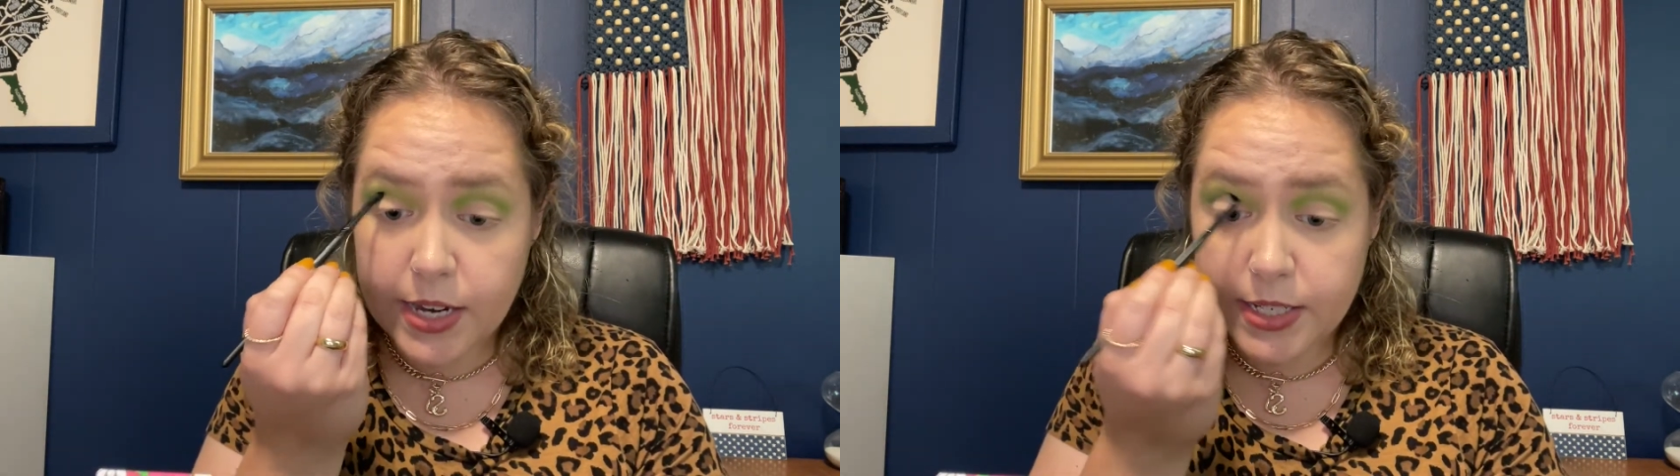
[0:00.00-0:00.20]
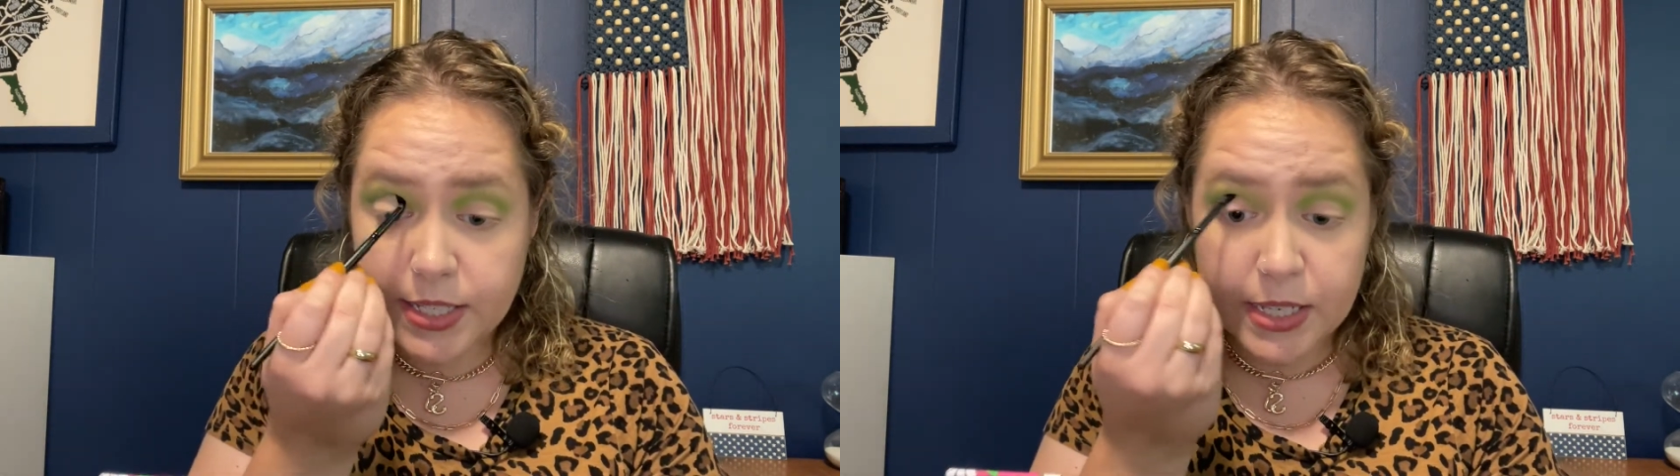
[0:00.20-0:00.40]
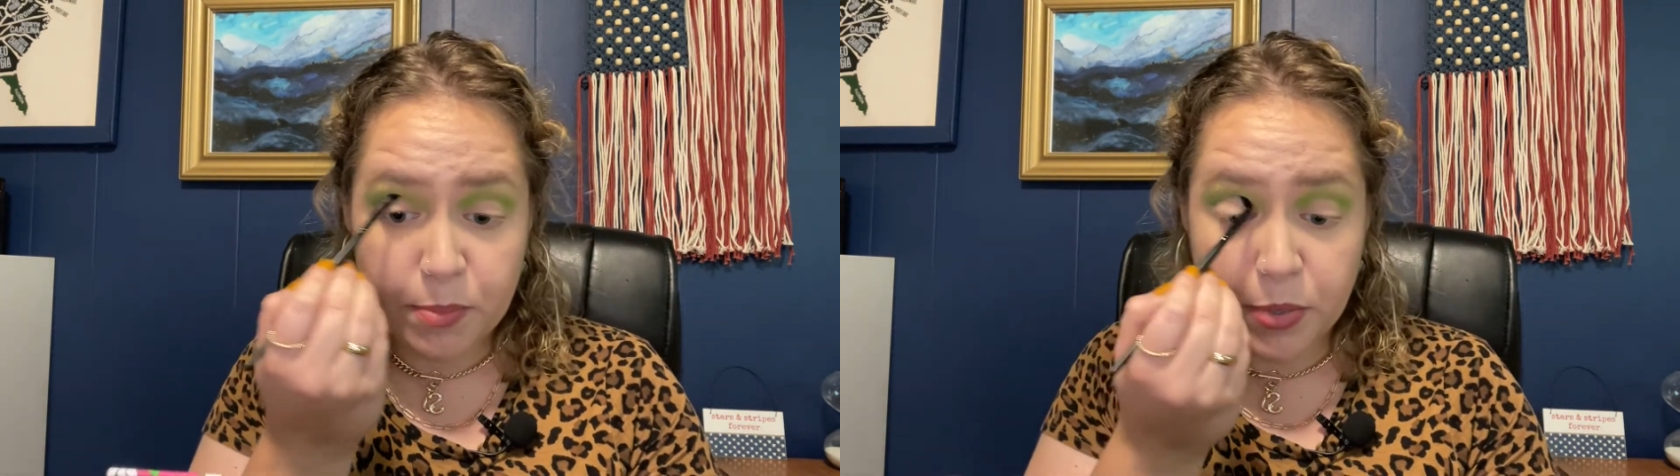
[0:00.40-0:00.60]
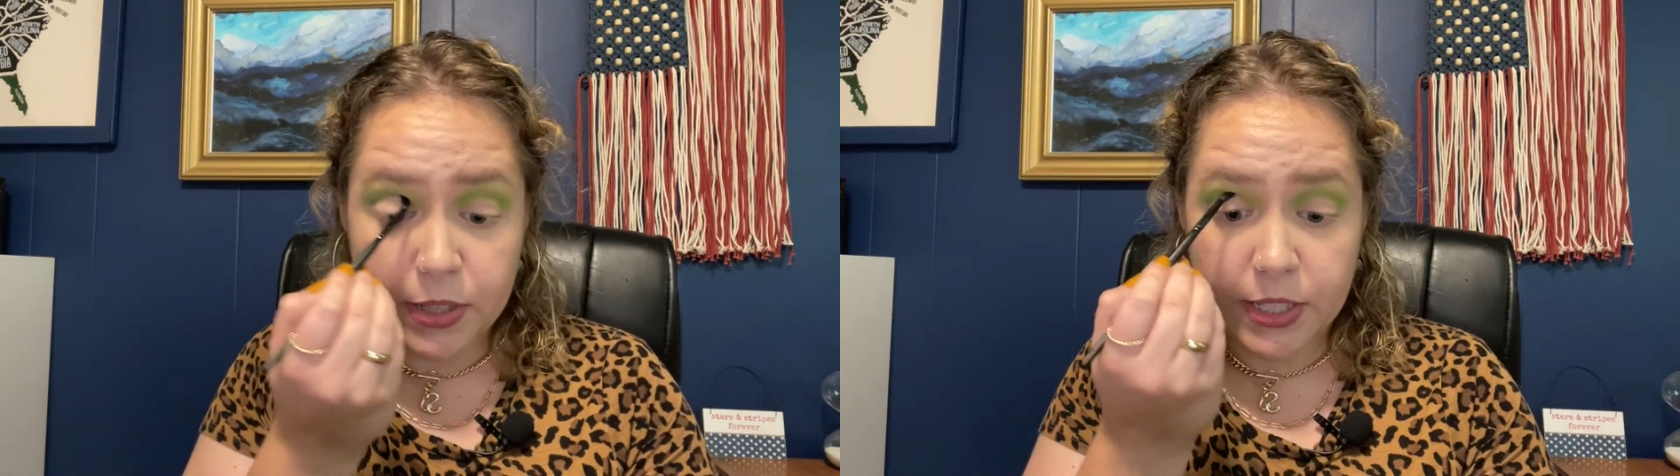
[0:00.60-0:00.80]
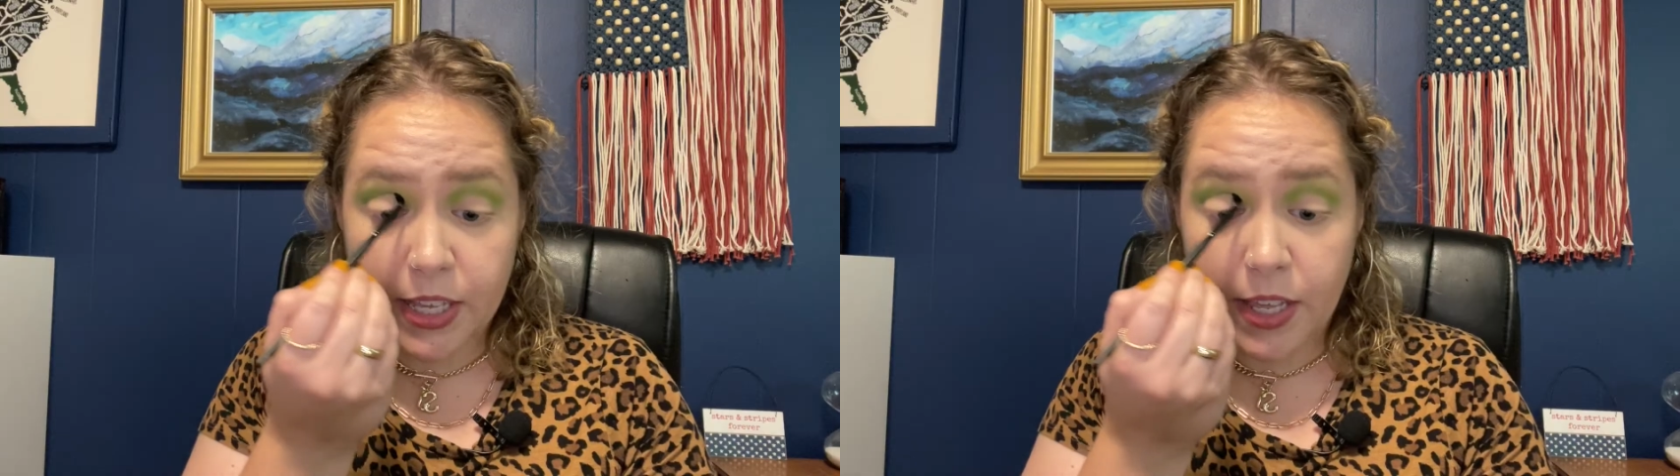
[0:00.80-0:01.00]

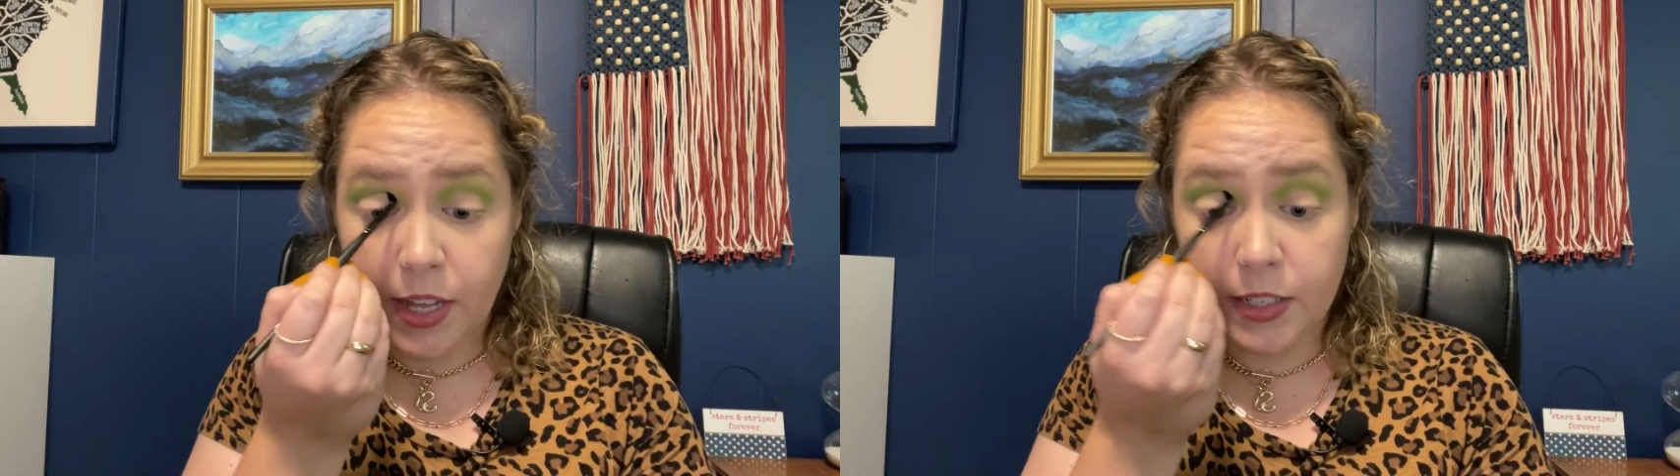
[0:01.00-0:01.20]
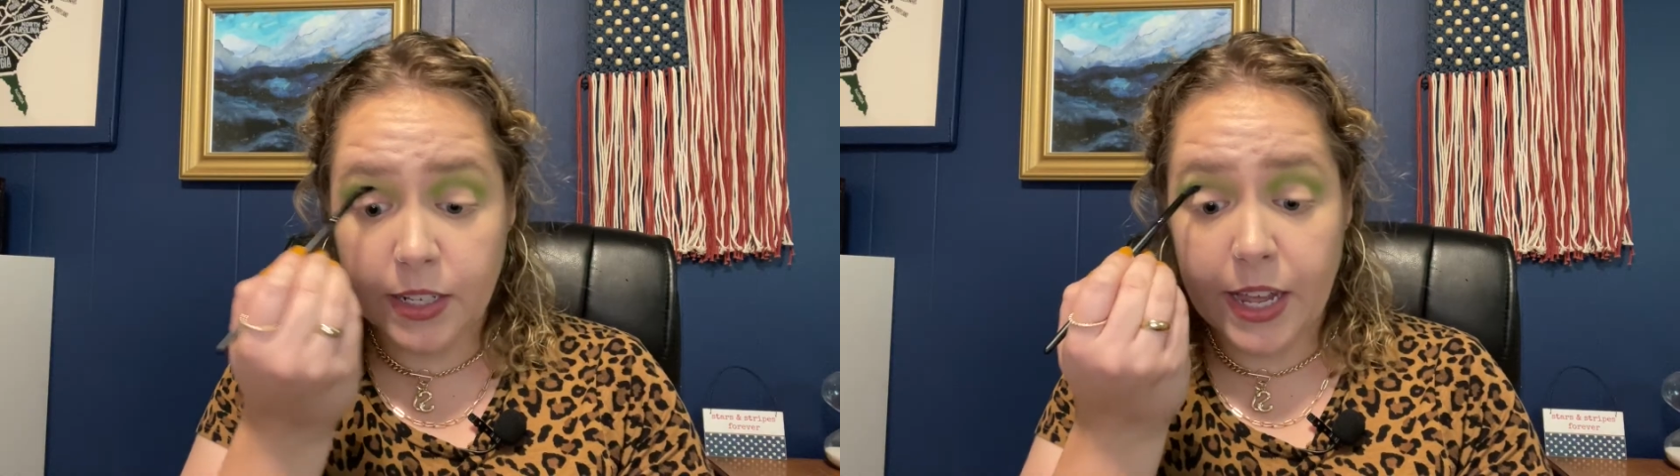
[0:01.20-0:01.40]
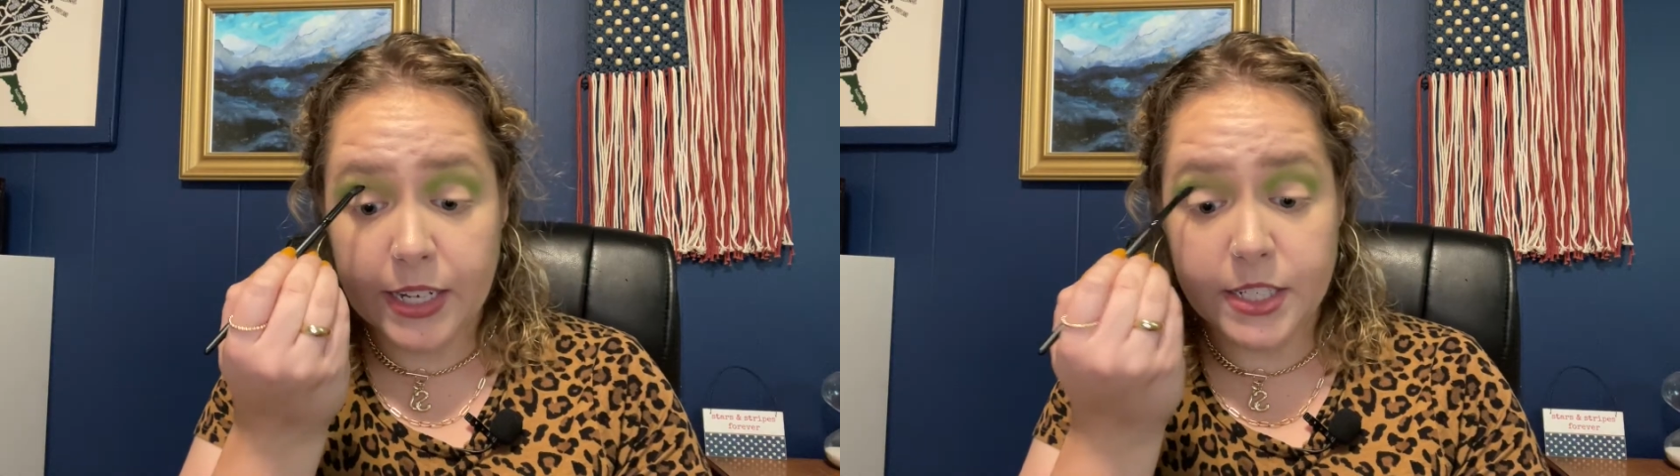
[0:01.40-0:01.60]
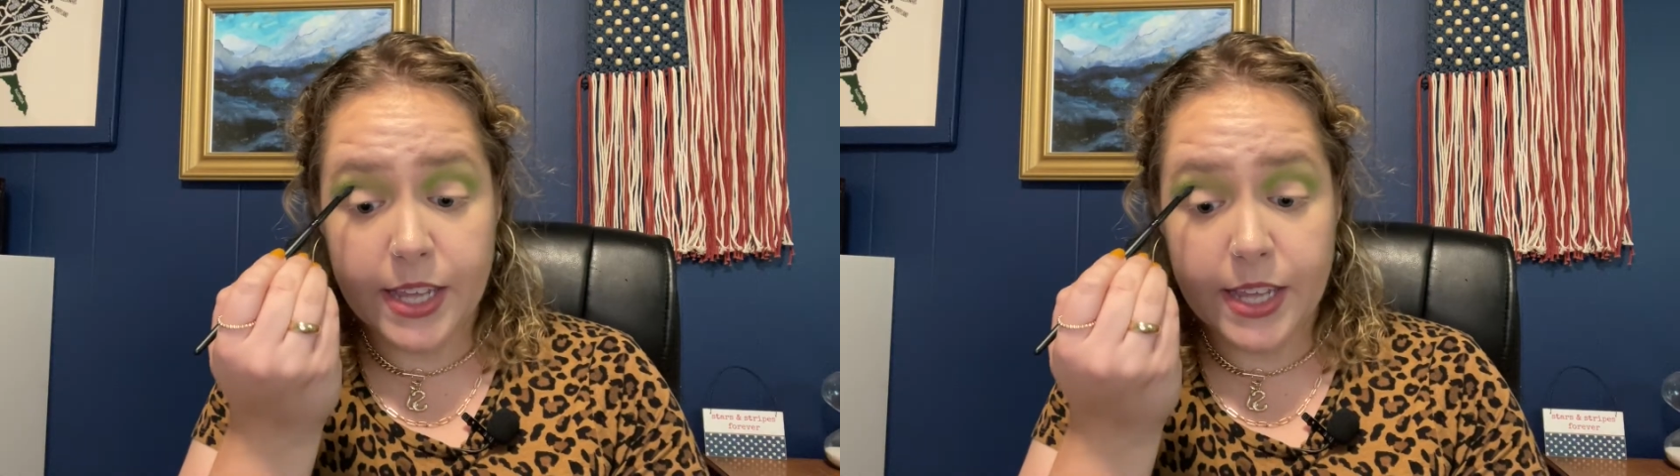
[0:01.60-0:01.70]
separately elect